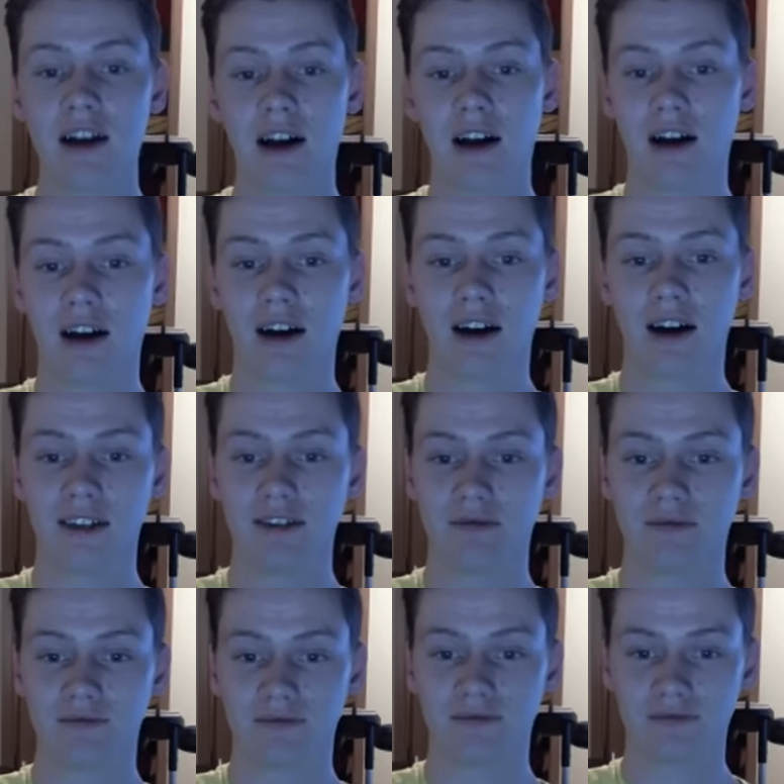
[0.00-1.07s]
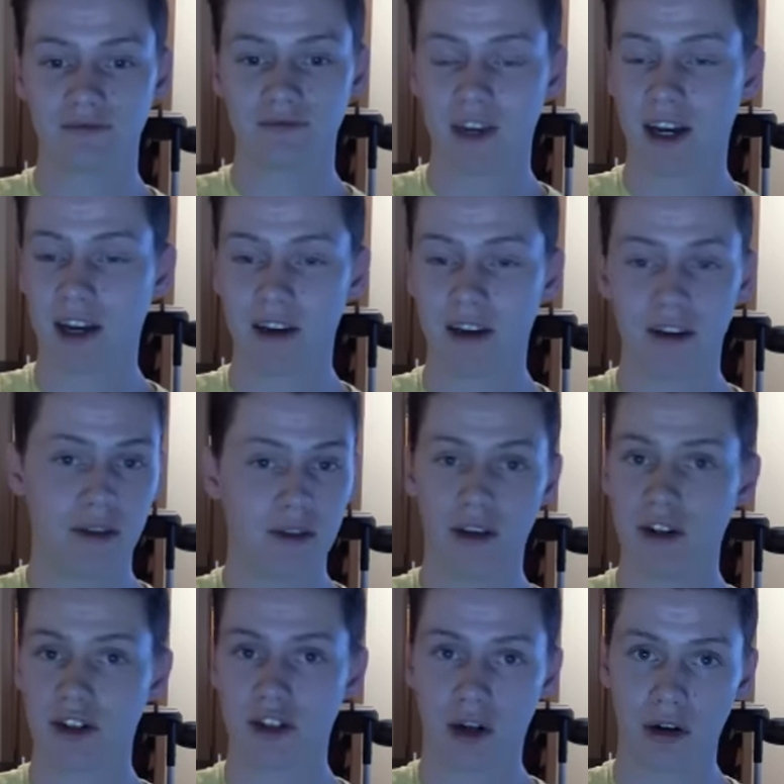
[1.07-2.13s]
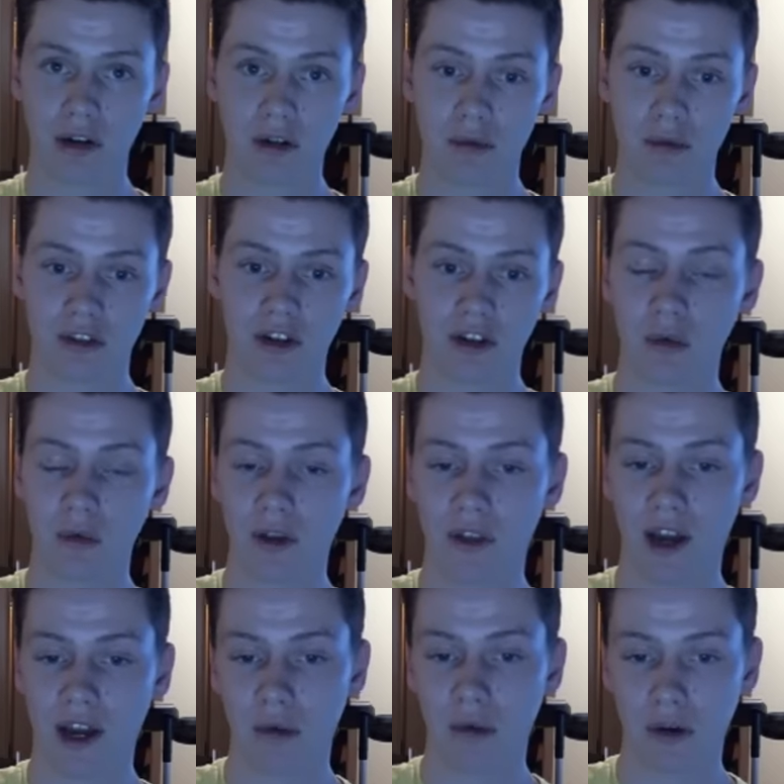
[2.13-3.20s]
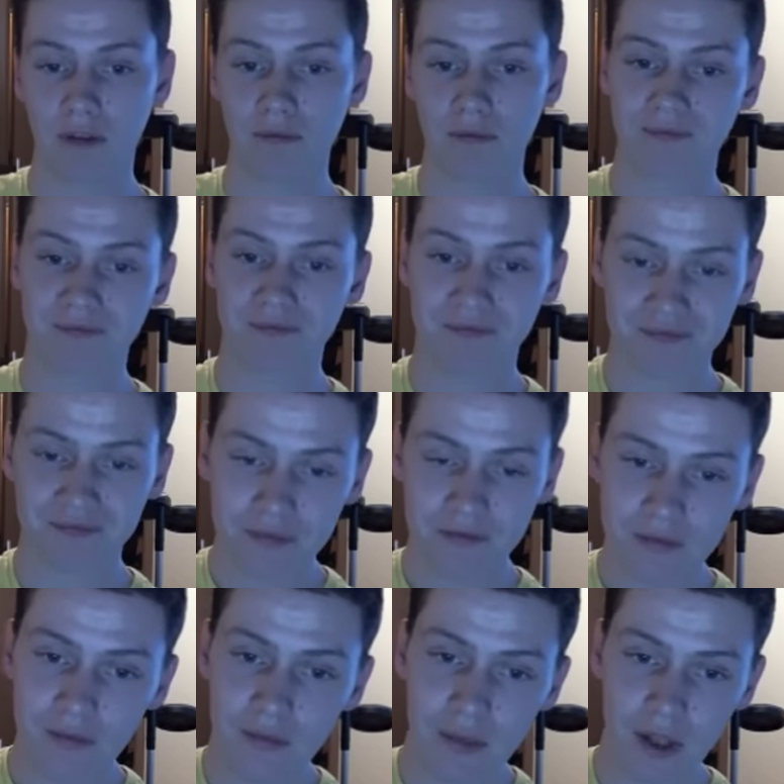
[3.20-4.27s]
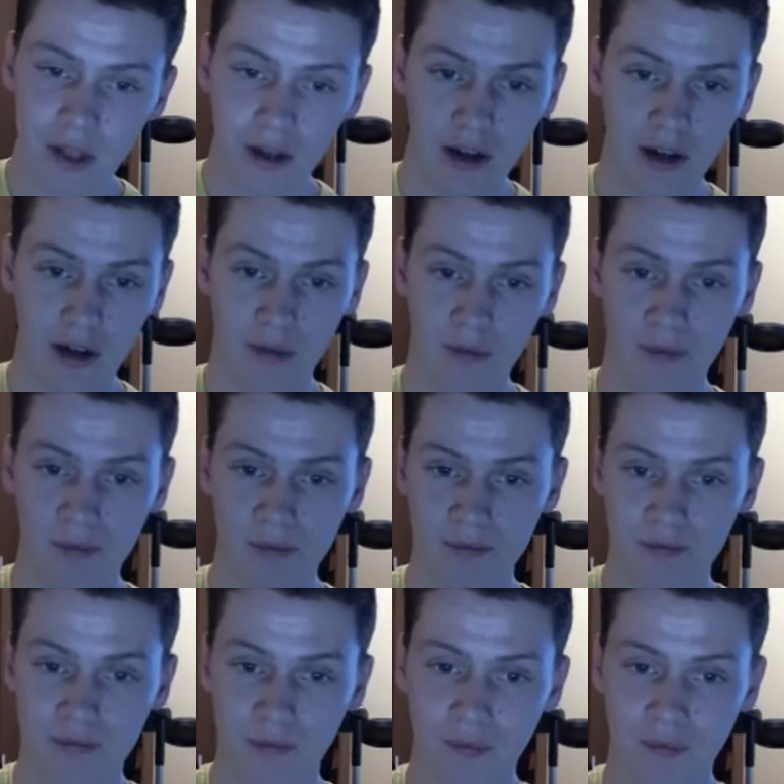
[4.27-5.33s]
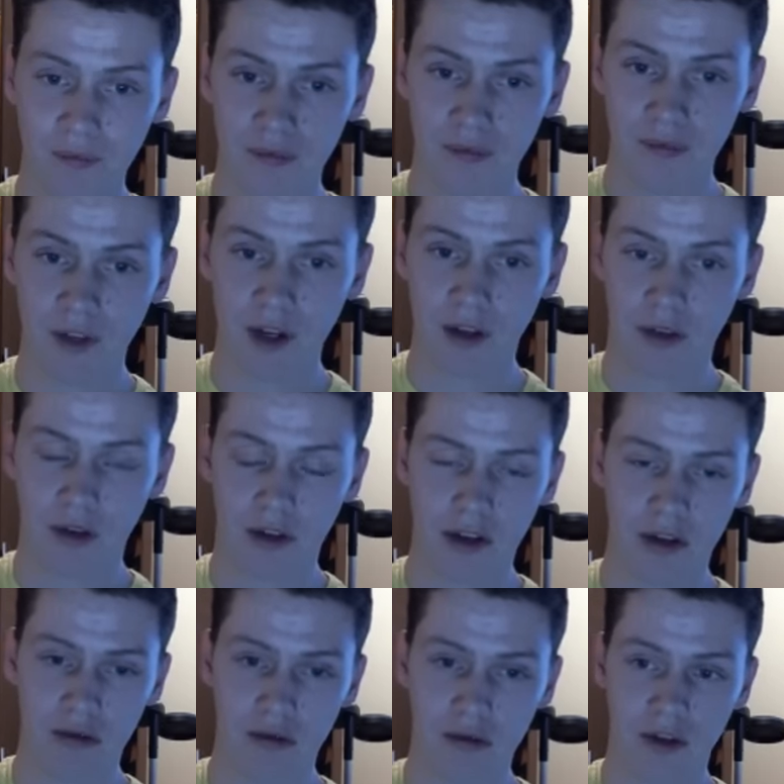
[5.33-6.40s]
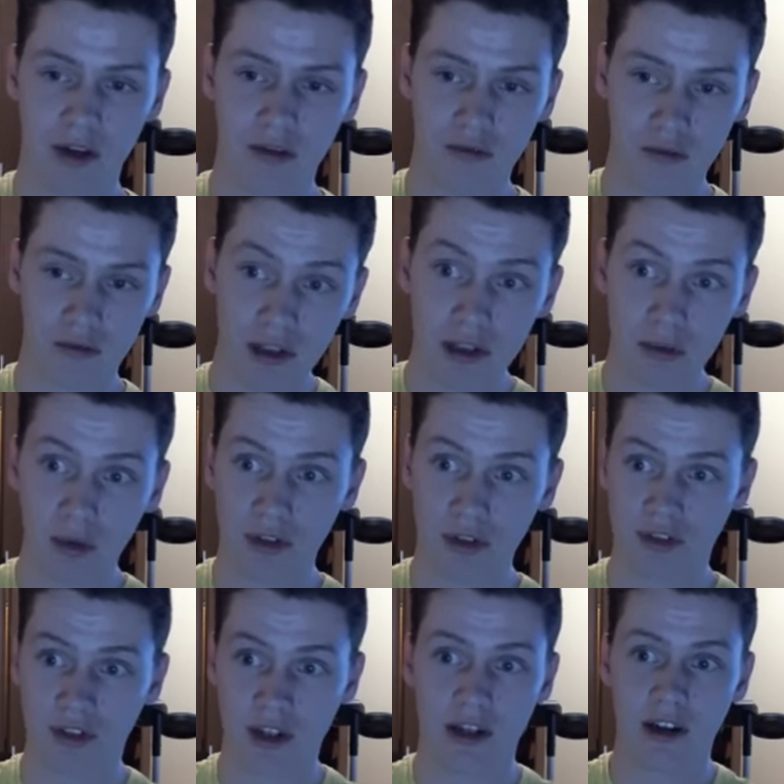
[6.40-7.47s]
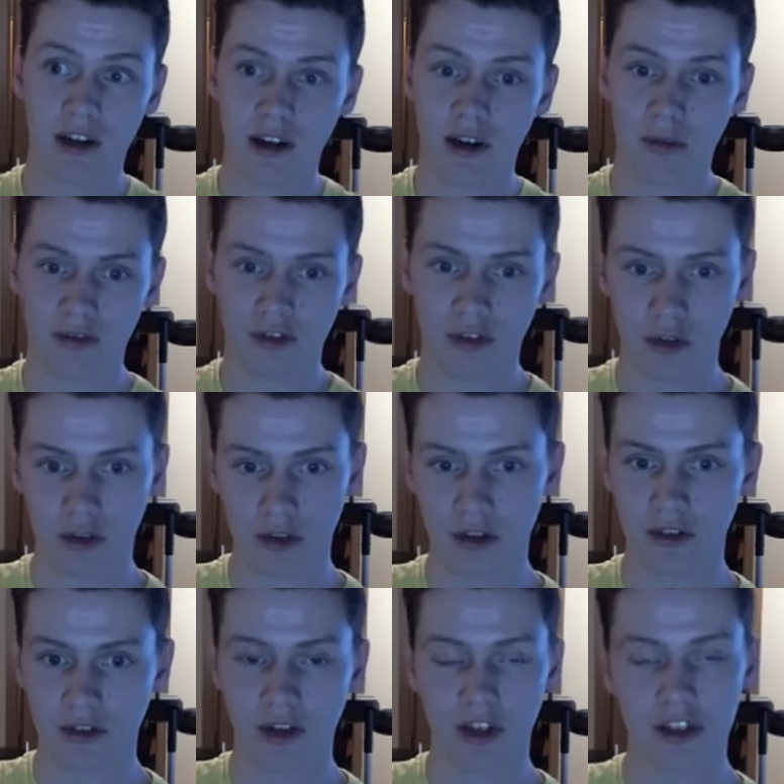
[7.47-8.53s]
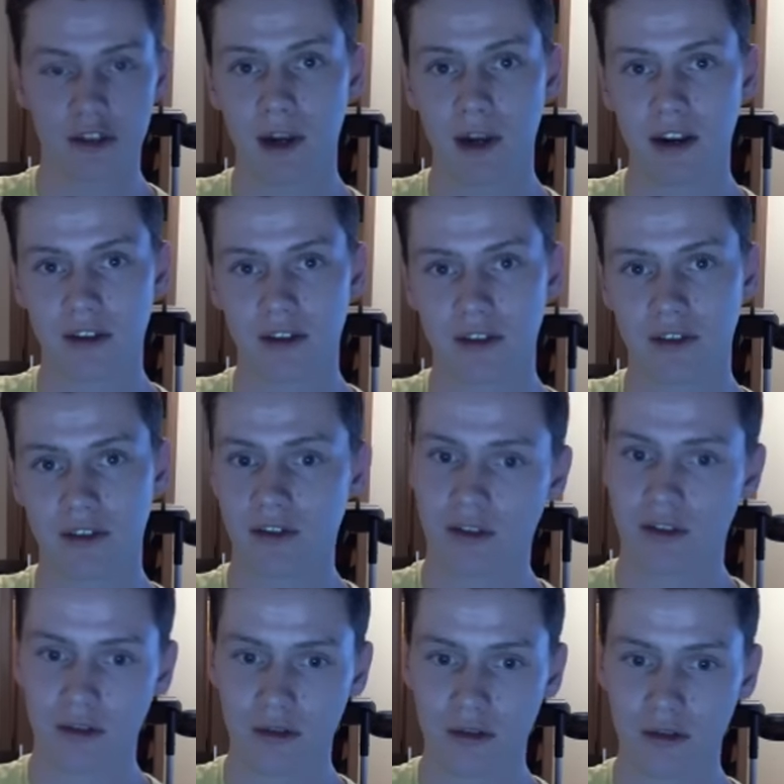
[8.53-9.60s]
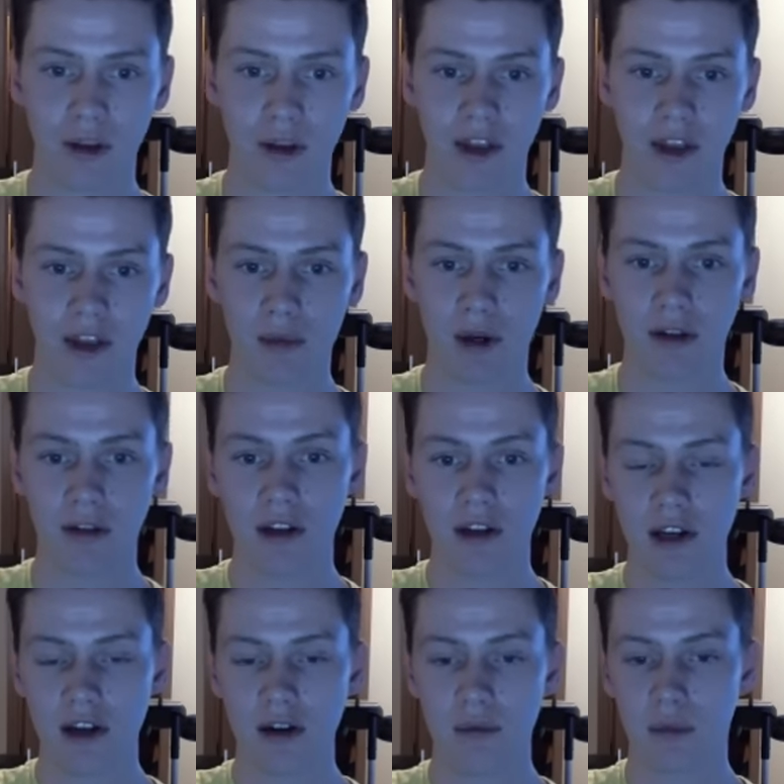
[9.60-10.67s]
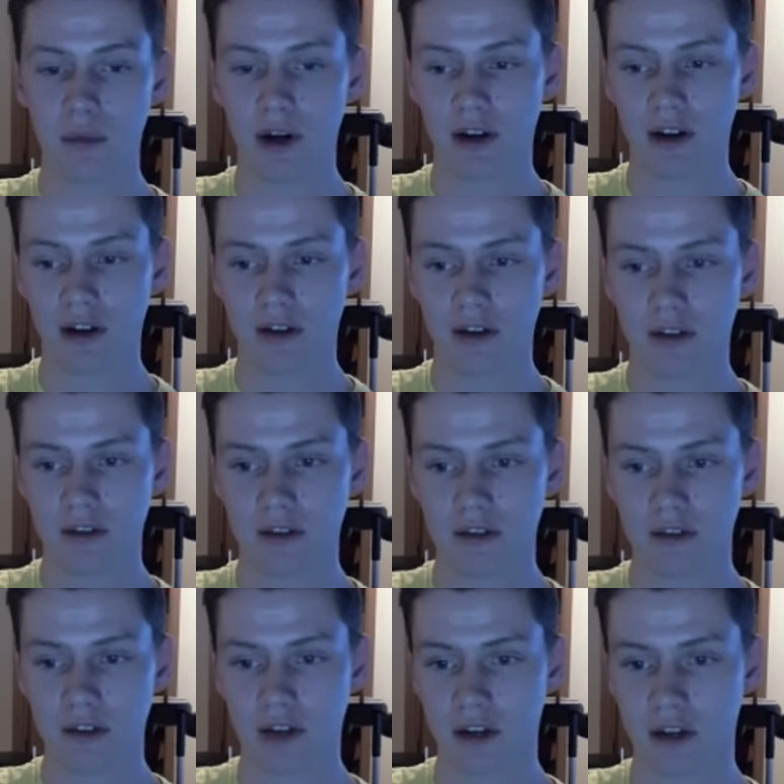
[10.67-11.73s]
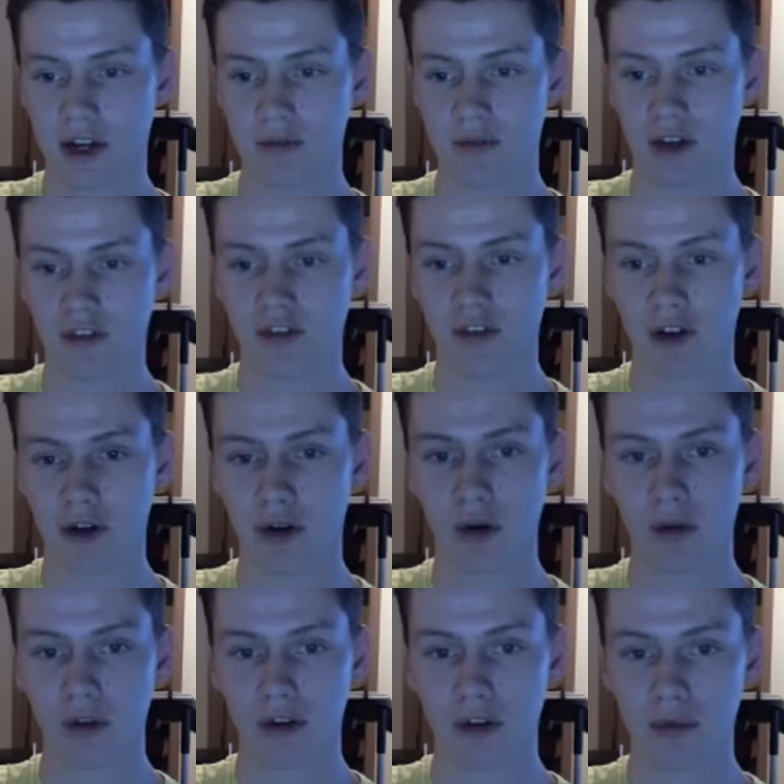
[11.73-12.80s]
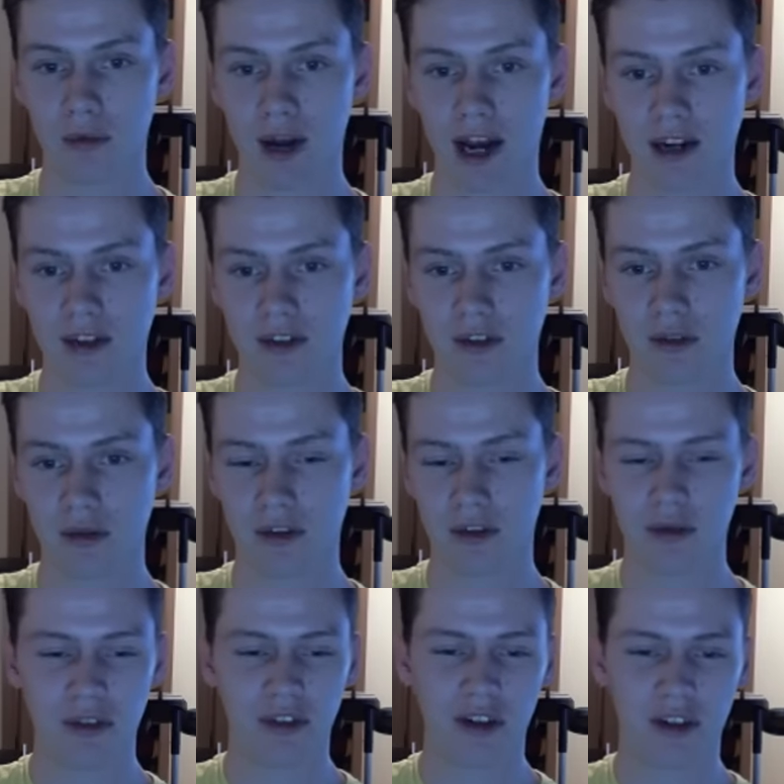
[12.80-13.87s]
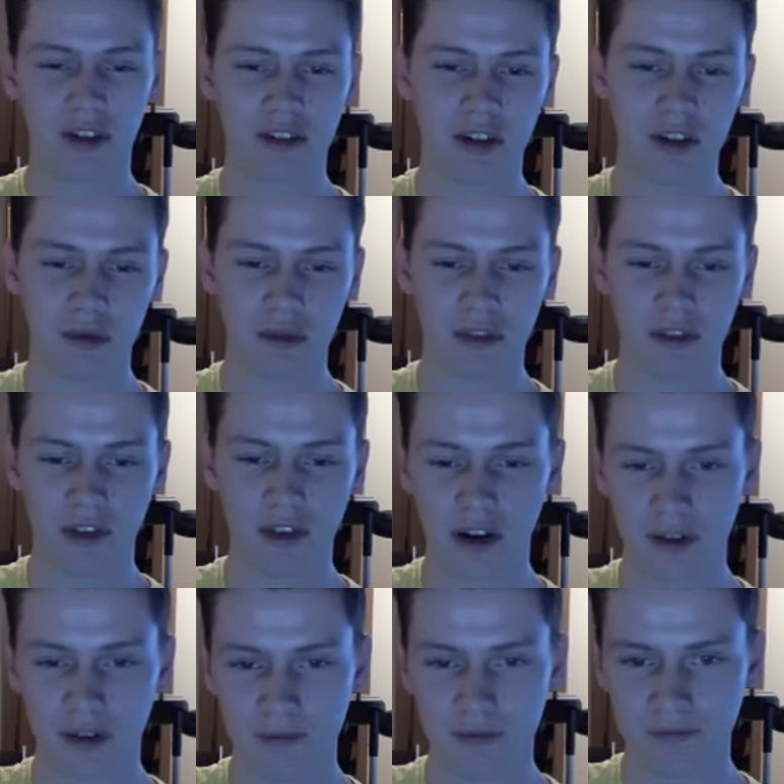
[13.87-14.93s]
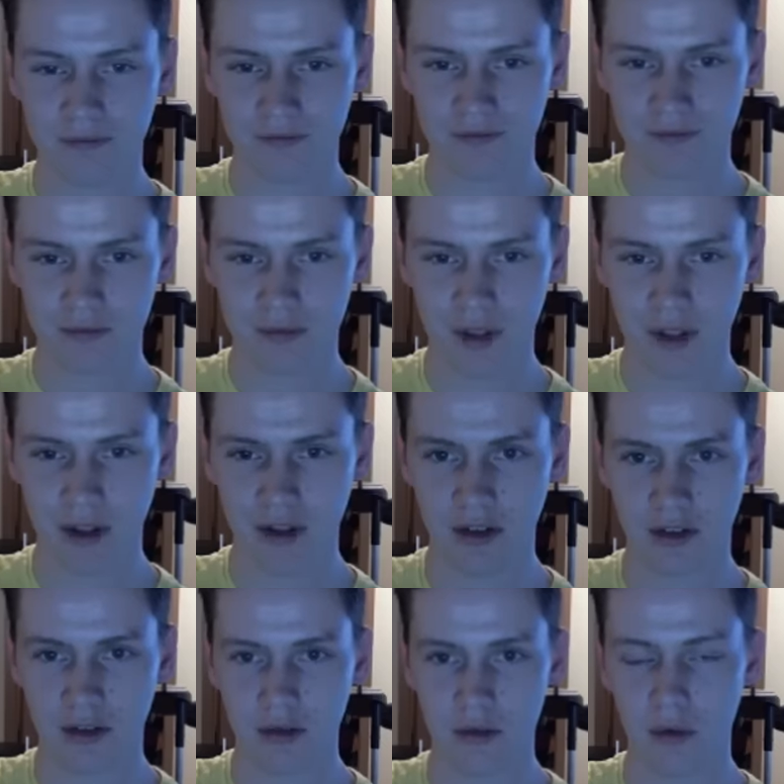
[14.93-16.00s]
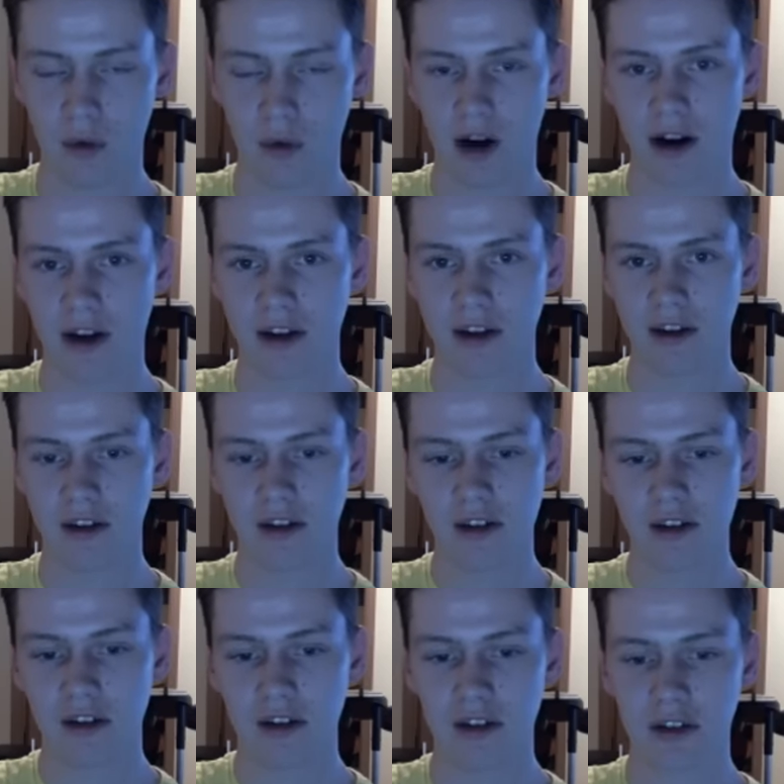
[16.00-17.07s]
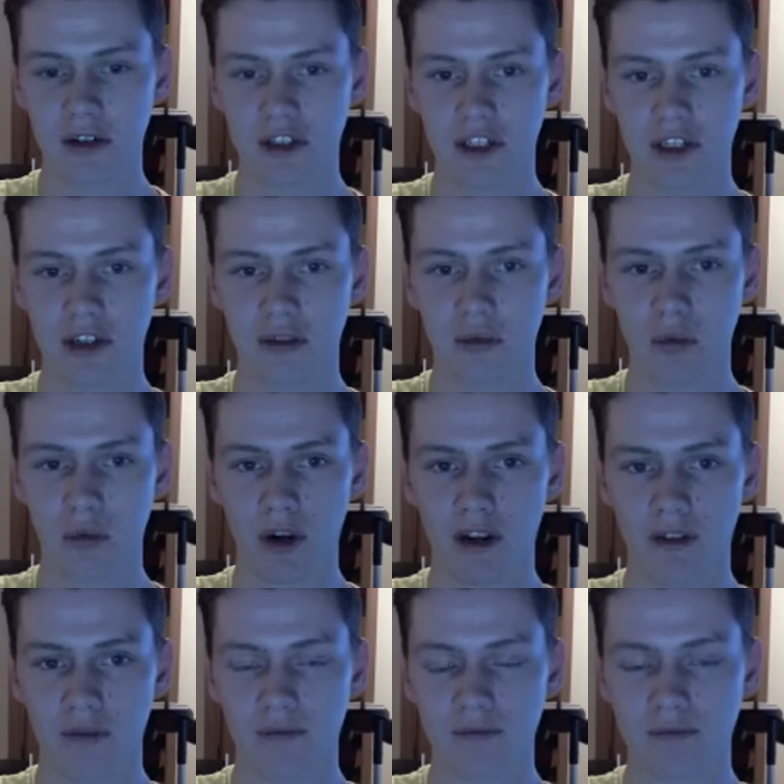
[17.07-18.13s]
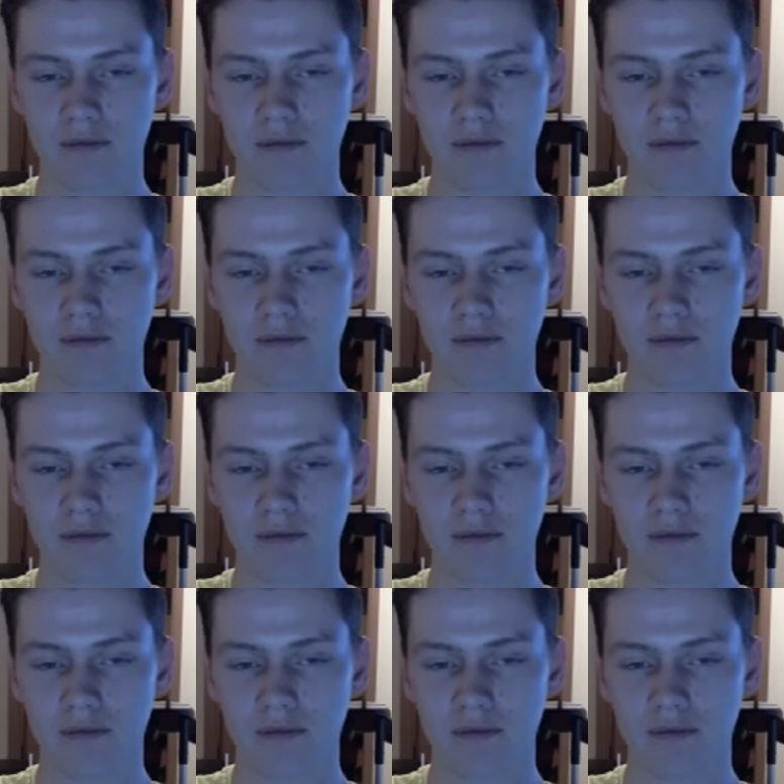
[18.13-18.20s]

Uh, I didn't think Charlotte was going to win that one. Um, I thought they, they really were setting it up for Sasha Banks to win that belt. But, you know, you had Ric Flair holding her back. So there was an excuse there as to why, you know, she didn't win.